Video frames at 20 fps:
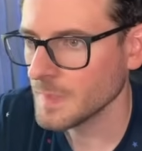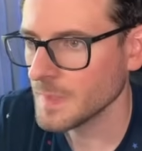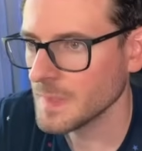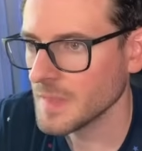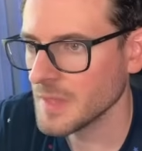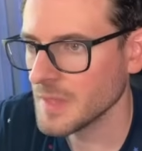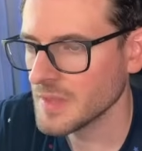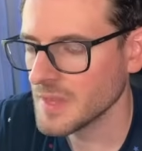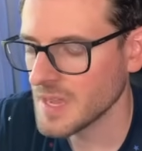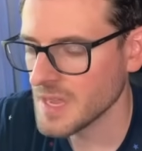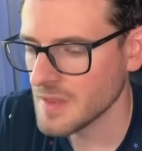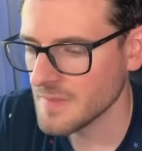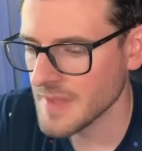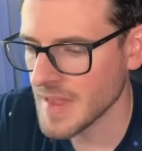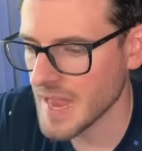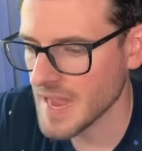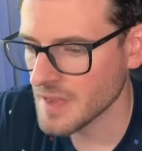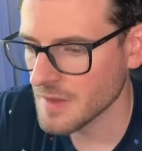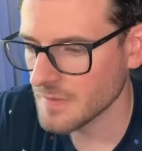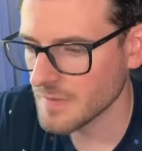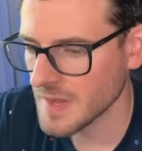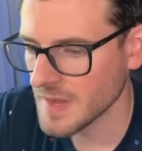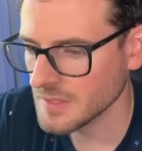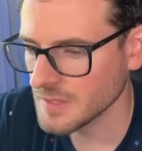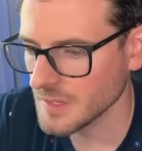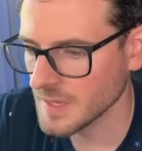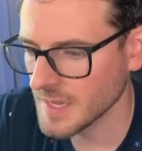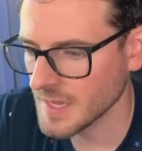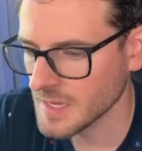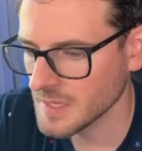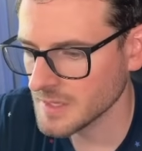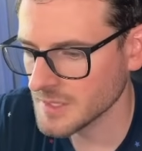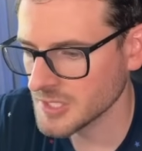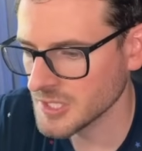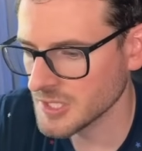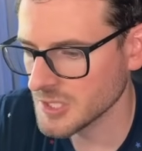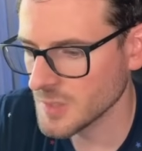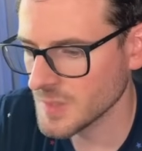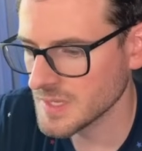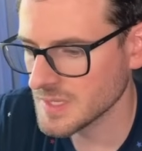Now to kind of add a fake delay, let's
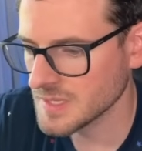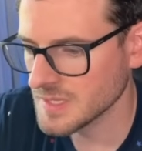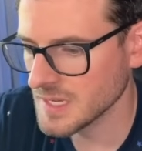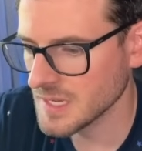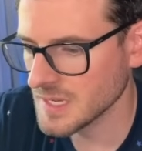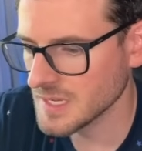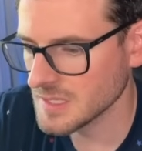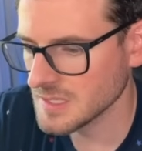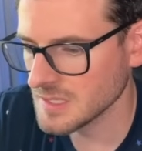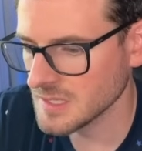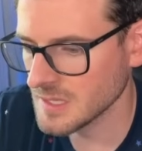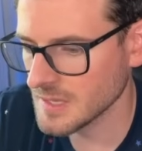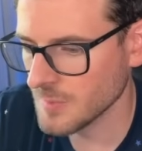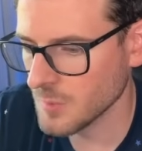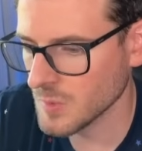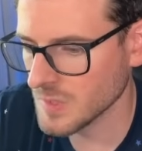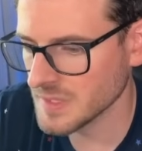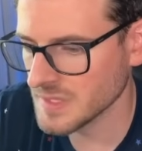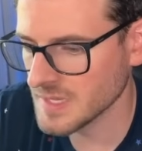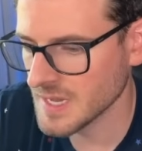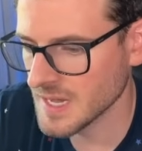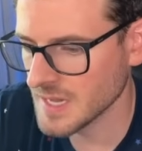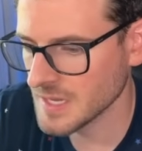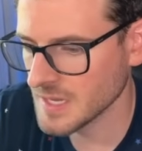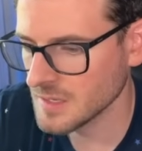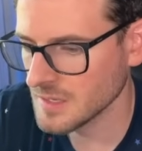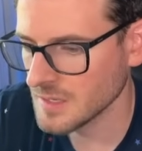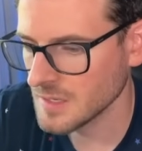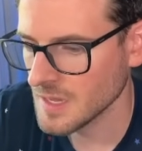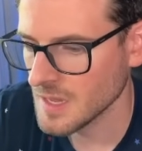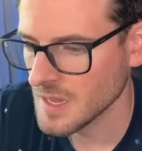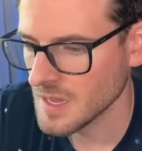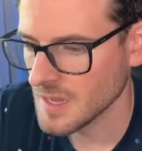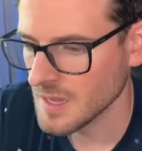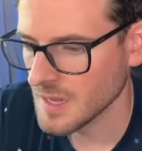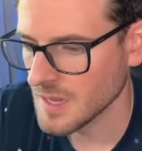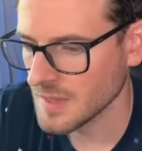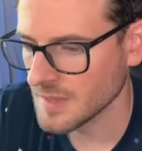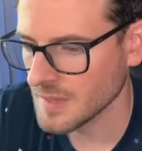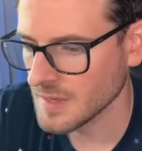just go ahead and say sleep 1 second,
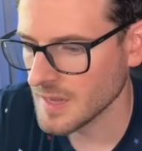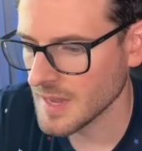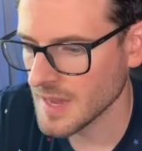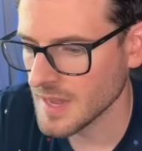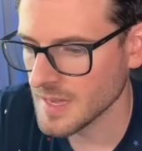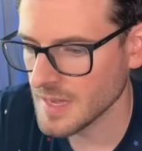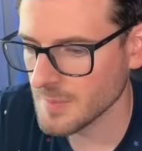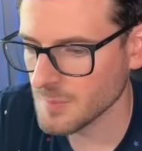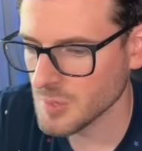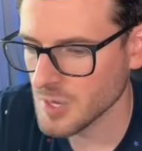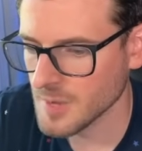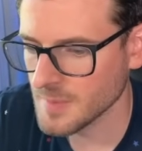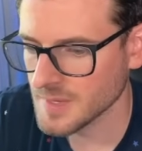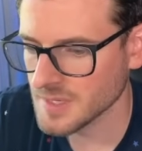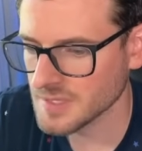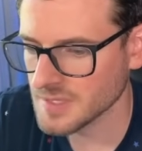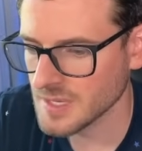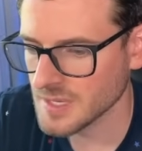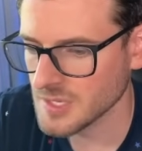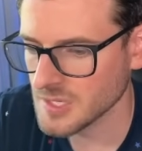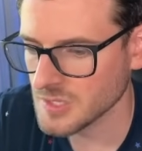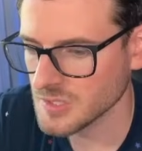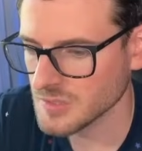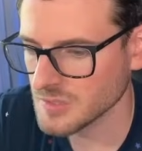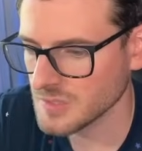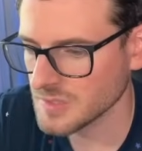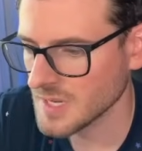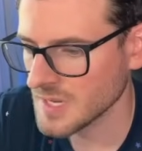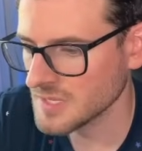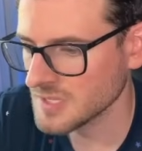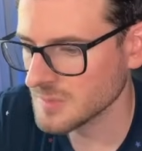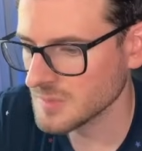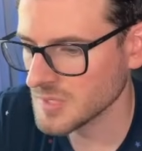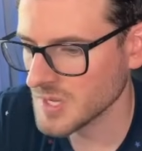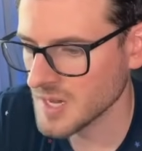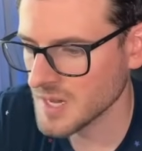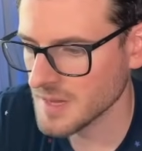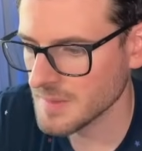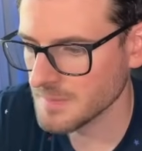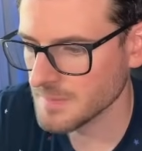and then add a promise that just takes some
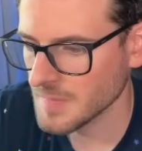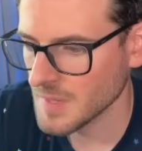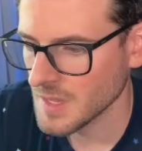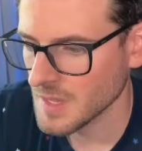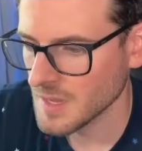time.